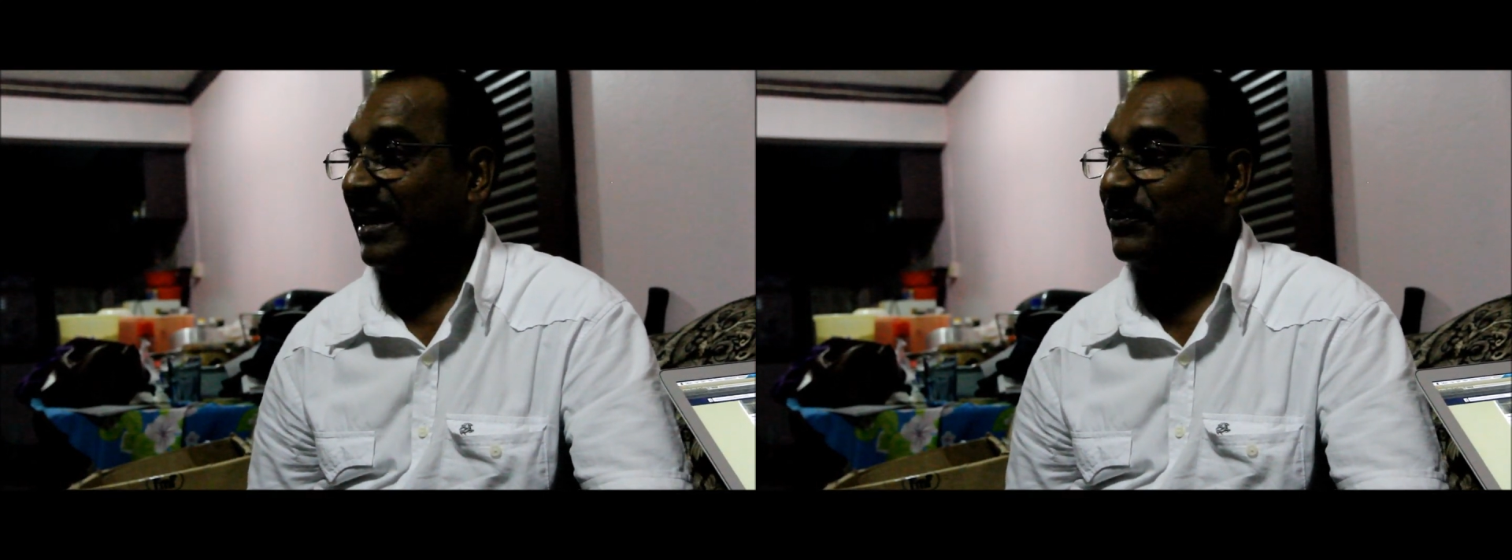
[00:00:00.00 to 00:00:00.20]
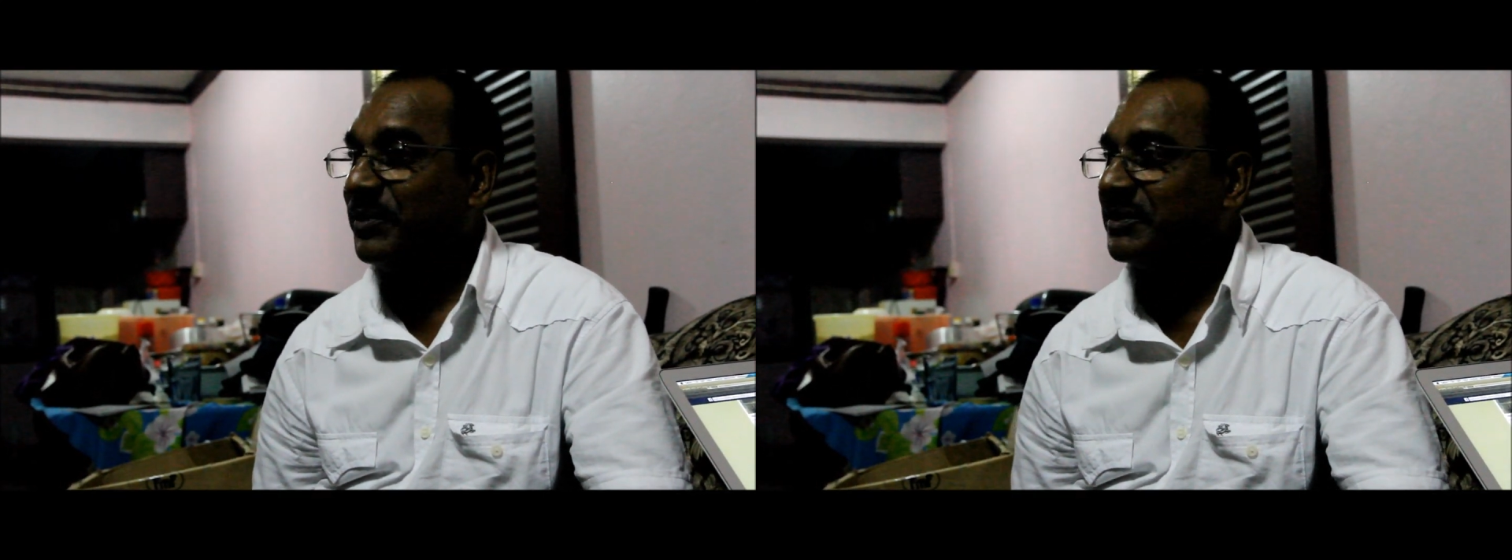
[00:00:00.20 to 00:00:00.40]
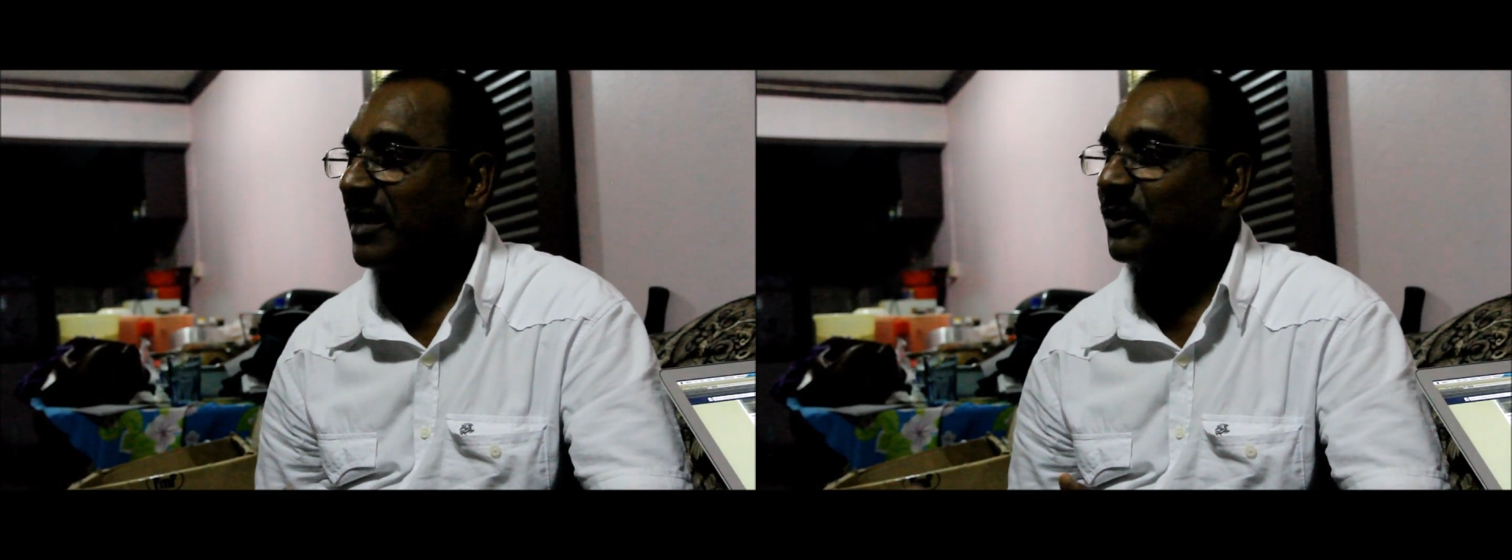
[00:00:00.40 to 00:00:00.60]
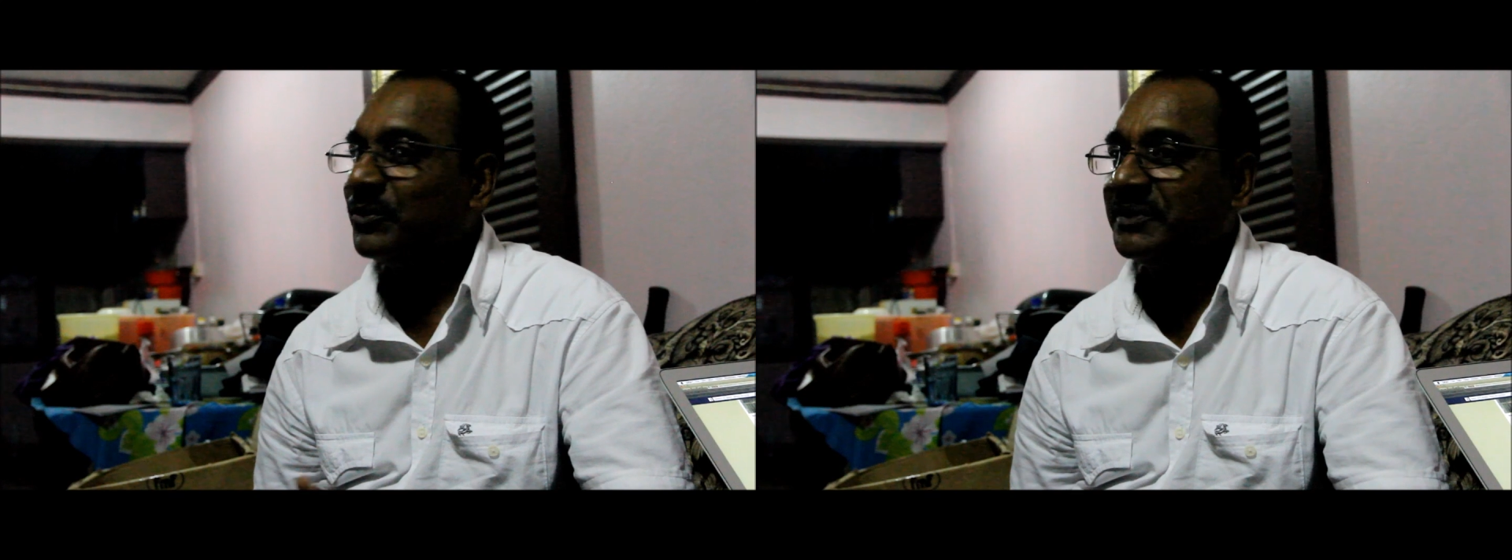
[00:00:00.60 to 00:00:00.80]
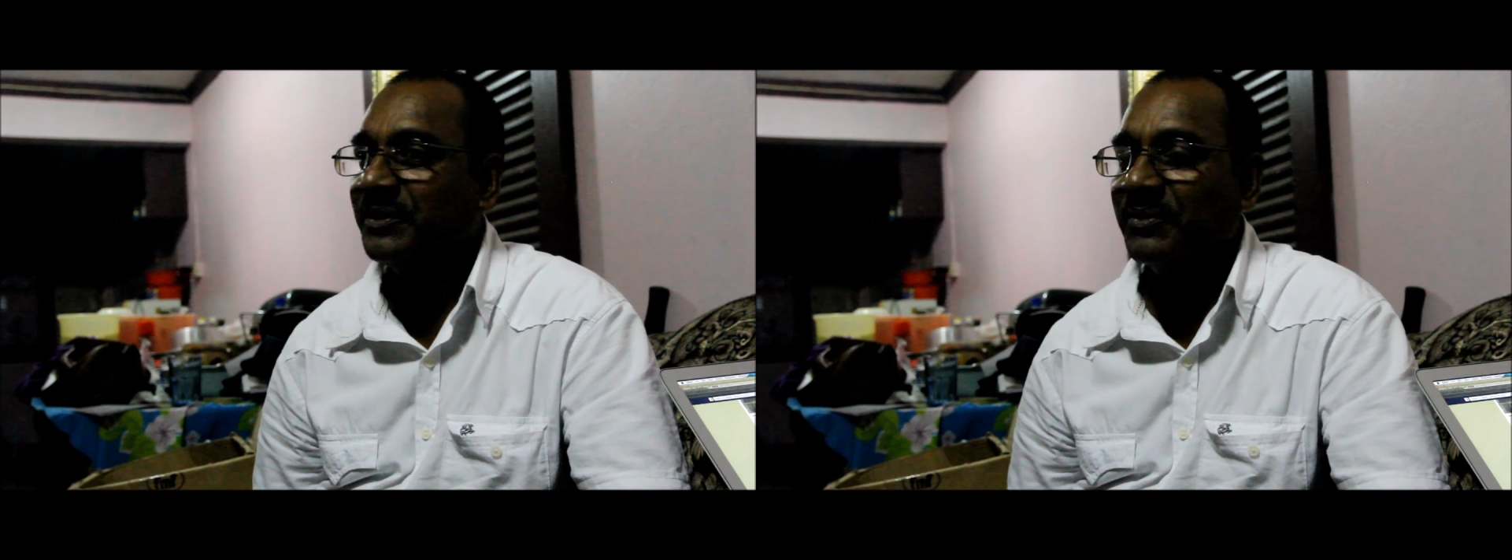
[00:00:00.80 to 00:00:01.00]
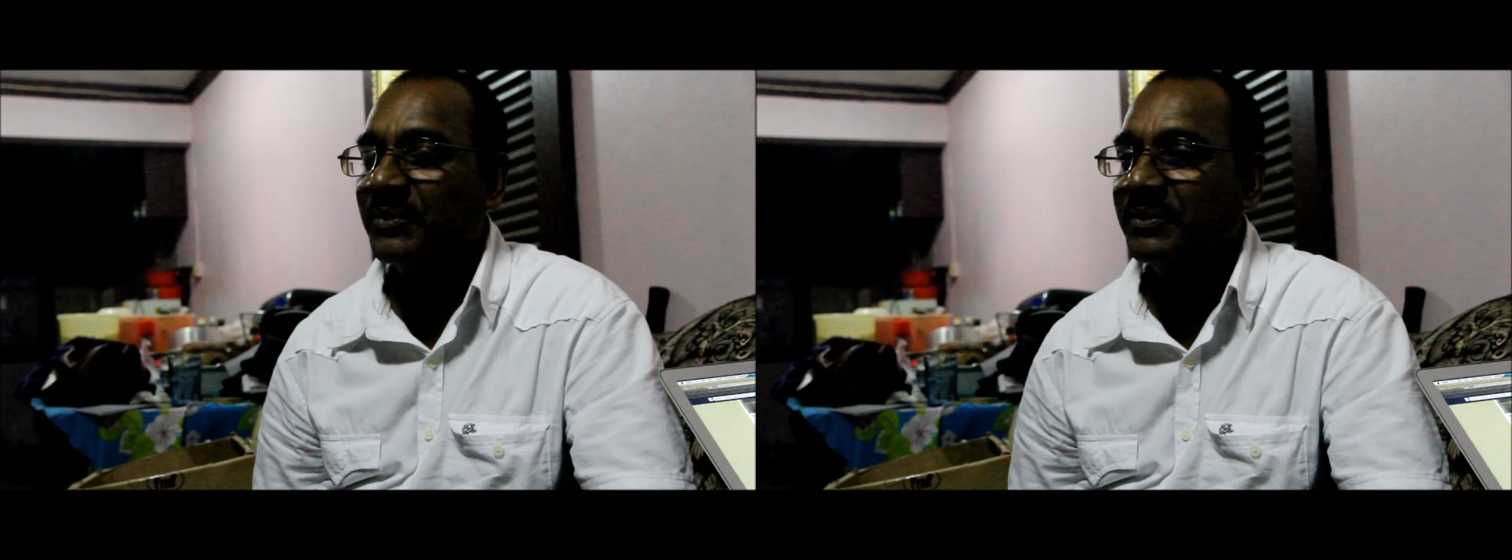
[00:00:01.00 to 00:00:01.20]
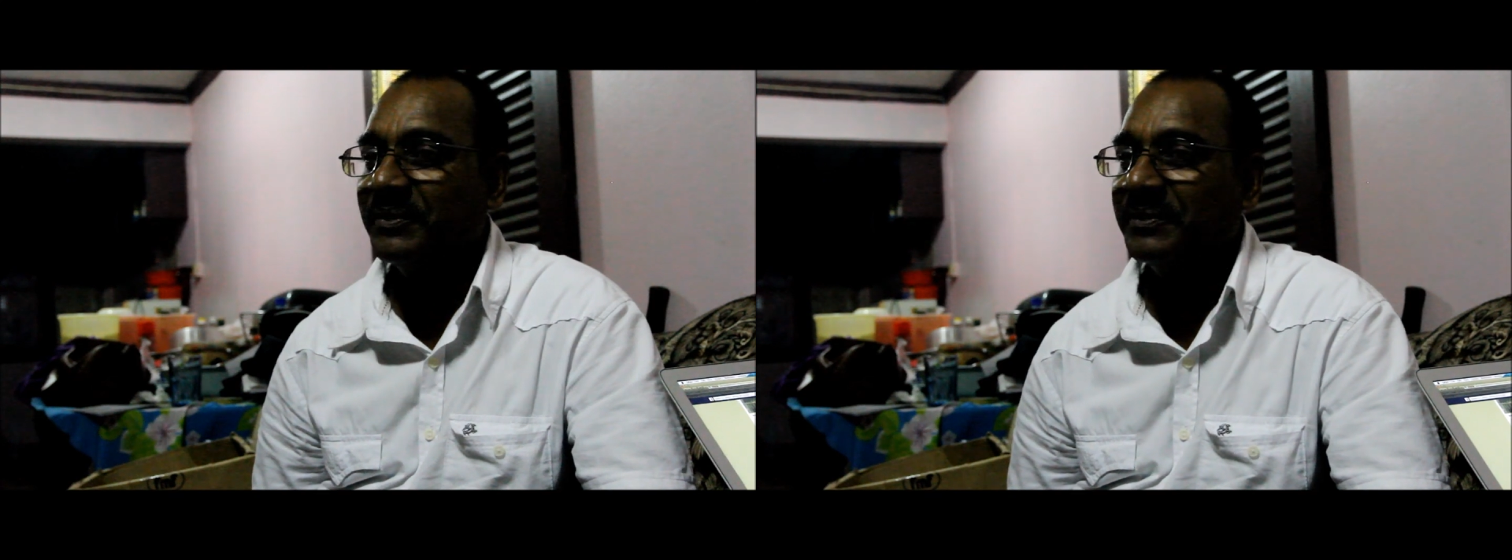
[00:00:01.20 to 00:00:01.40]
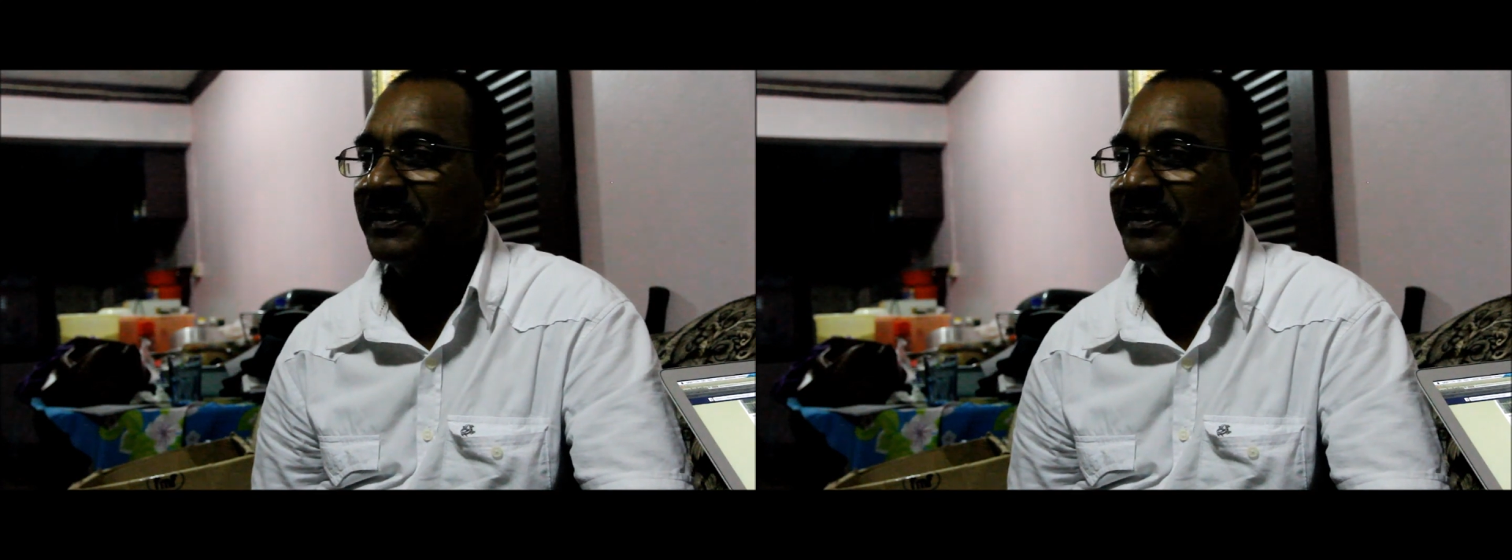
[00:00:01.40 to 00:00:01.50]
which house, you know,